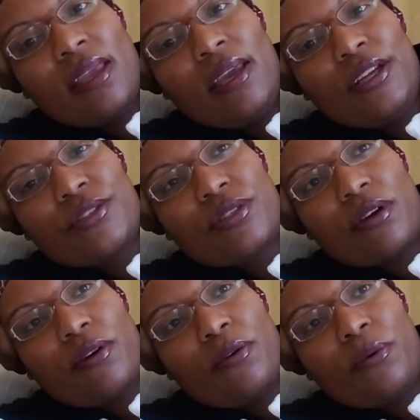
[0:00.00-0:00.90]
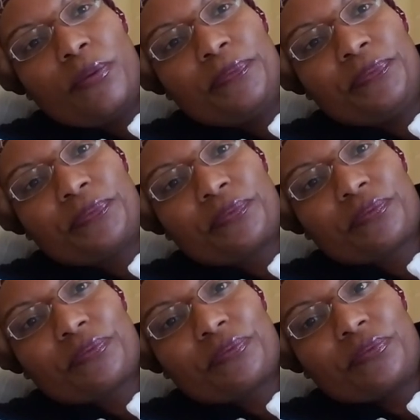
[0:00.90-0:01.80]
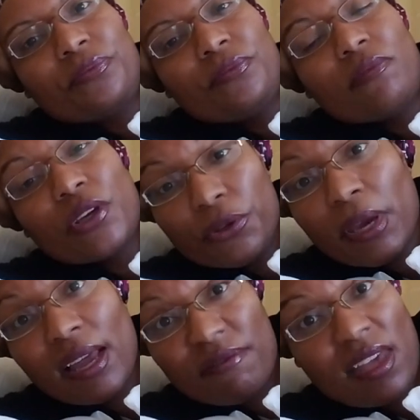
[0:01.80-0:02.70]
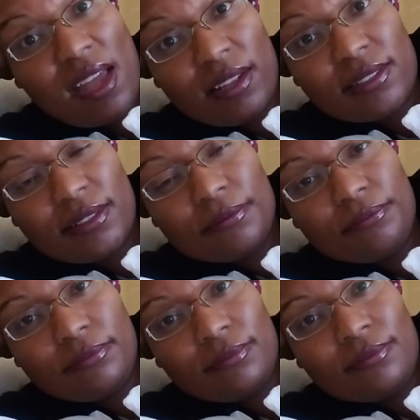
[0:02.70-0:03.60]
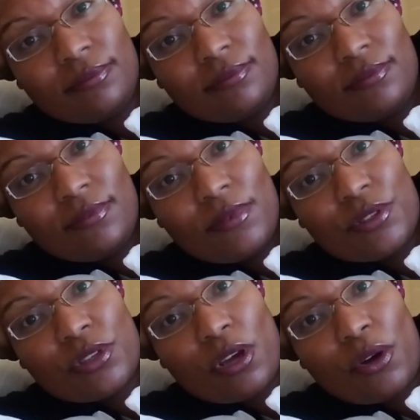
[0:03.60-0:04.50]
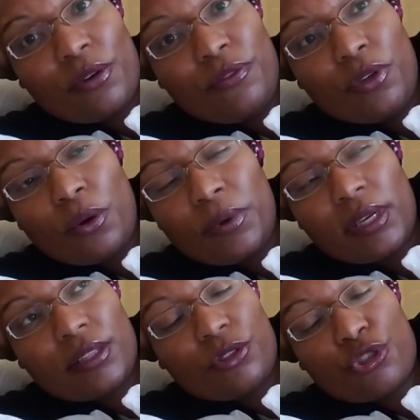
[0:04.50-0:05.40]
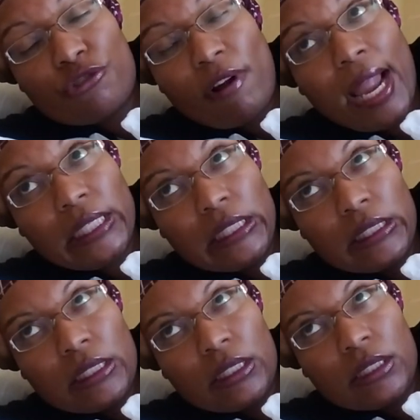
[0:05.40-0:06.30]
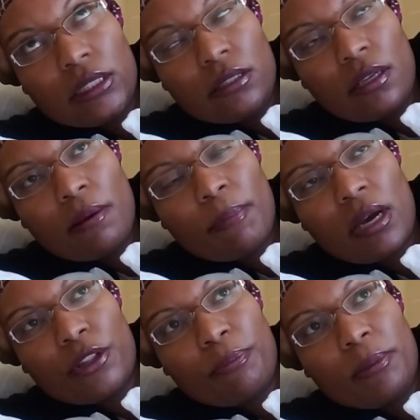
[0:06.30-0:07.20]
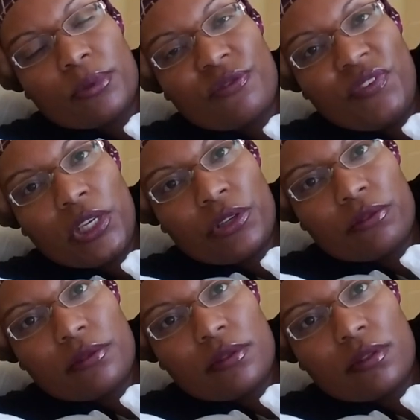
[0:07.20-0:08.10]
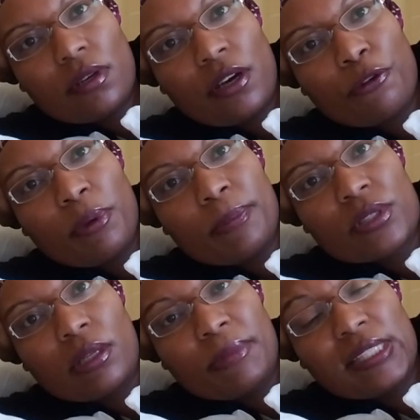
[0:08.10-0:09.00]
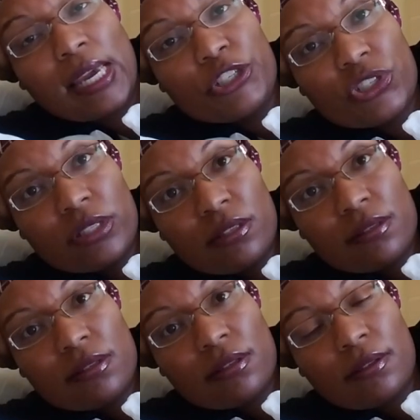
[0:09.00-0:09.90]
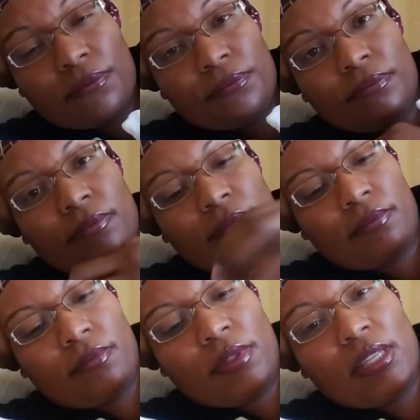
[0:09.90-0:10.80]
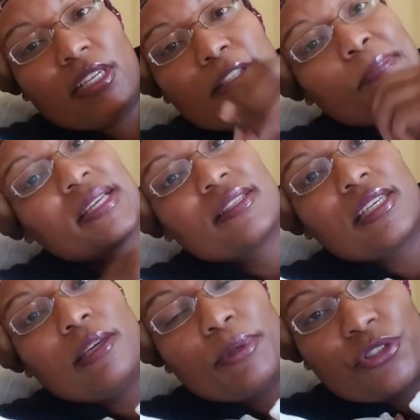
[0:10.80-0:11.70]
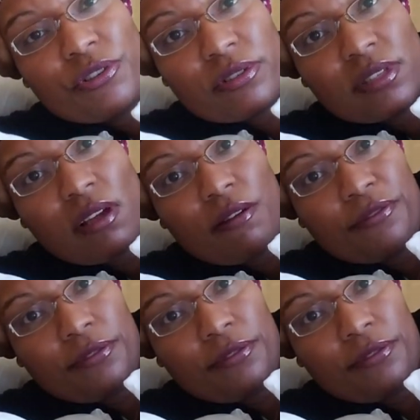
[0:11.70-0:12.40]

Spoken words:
And so you have that. So if you don't want to get distracted by other people's fears, other people's limitations, then it's best to keep it to yourself.